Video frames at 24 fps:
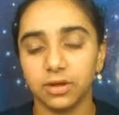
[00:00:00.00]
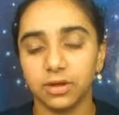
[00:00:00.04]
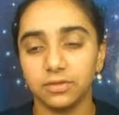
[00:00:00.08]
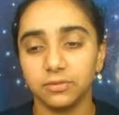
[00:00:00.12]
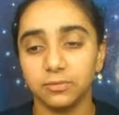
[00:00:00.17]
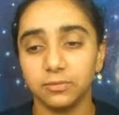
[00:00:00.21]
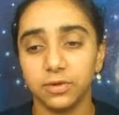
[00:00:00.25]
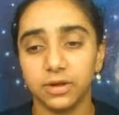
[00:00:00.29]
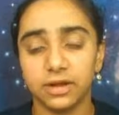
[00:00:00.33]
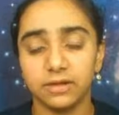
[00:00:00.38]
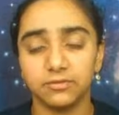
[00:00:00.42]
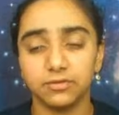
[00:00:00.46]

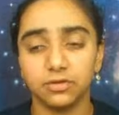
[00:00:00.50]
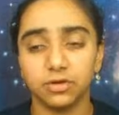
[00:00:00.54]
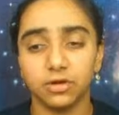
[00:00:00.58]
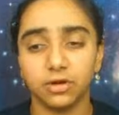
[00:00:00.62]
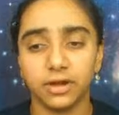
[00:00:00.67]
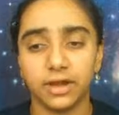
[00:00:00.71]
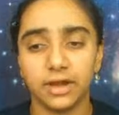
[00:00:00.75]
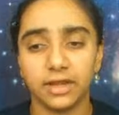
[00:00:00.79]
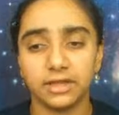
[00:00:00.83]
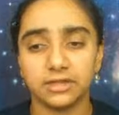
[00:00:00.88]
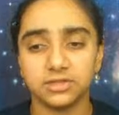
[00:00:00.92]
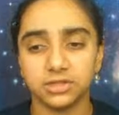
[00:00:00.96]
whatever
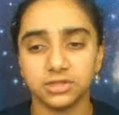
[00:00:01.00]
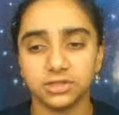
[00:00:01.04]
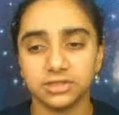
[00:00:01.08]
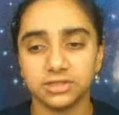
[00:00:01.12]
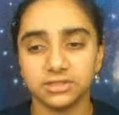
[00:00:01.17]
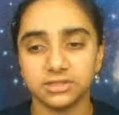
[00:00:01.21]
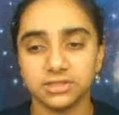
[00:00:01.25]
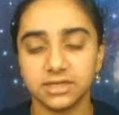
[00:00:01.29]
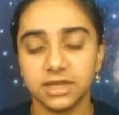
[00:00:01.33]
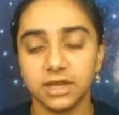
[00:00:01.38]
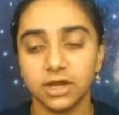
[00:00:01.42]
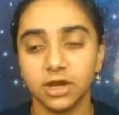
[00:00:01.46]
our answer
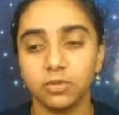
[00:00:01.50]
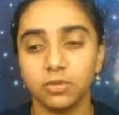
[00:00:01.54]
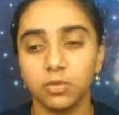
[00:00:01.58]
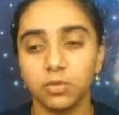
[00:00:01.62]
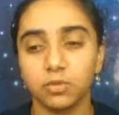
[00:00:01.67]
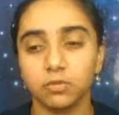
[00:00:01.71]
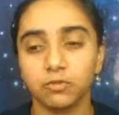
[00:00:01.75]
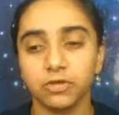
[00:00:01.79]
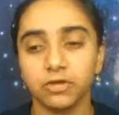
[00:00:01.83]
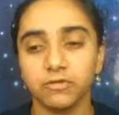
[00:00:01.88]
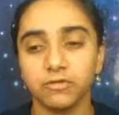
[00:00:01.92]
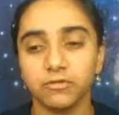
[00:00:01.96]
is here, we'll
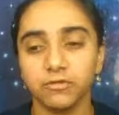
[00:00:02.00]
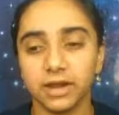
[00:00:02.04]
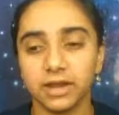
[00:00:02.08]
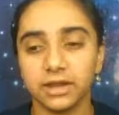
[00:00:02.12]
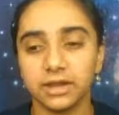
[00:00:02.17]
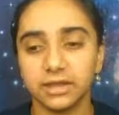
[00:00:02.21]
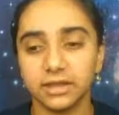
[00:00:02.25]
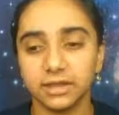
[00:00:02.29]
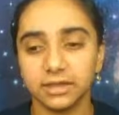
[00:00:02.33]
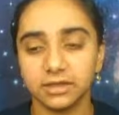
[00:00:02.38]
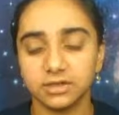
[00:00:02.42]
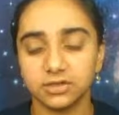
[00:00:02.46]
rewrite
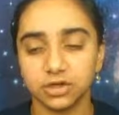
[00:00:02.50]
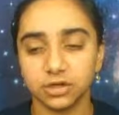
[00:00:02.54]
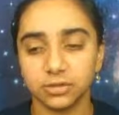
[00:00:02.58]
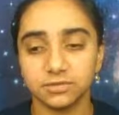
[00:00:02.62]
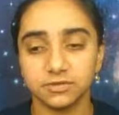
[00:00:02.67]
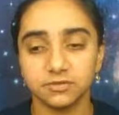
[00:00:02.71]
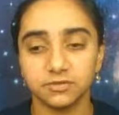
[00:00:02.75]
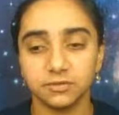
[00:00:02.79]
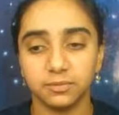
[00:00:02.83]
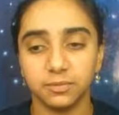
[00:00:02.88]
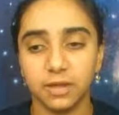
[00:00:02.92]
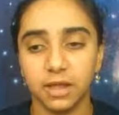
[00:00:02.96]
it in terms
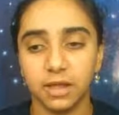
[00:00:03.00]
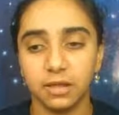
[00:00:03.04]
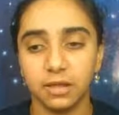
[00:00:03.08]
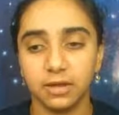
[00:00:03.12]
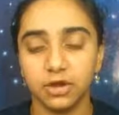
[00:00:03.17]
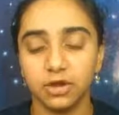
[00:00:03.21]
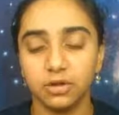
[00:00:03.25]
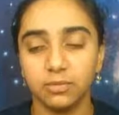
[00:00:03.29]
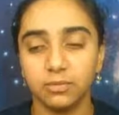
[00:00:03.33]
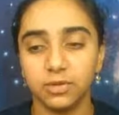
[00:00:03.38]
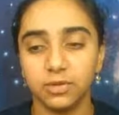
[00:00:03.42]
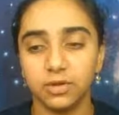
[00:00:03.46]
of a
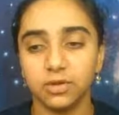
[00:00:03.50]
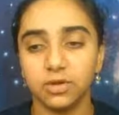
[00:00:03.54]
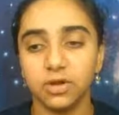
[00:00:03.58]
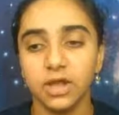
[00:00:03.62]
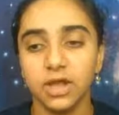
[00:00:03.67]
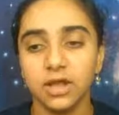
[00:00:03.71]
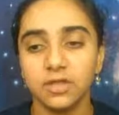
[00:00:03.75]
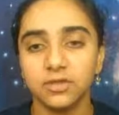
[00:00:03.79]
polynomial.